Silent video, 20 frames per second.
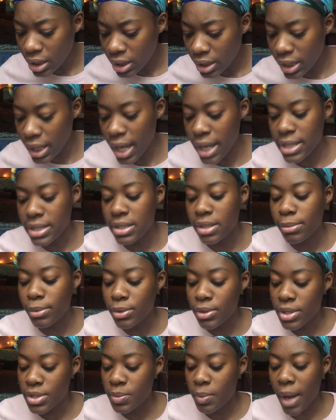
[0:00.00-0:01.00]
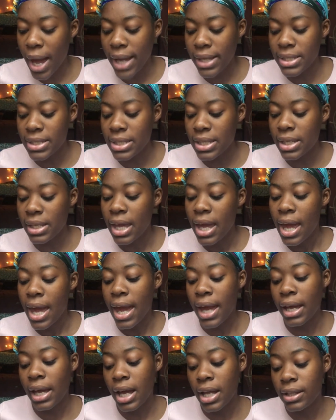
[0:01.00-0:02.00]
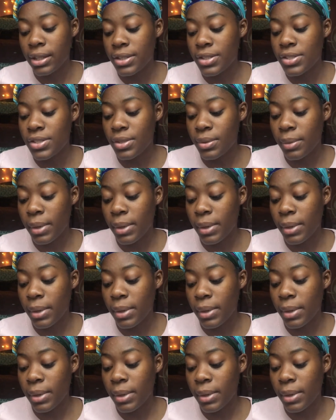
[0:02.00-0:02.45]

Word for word: Yes, the moon is waxing, and colors to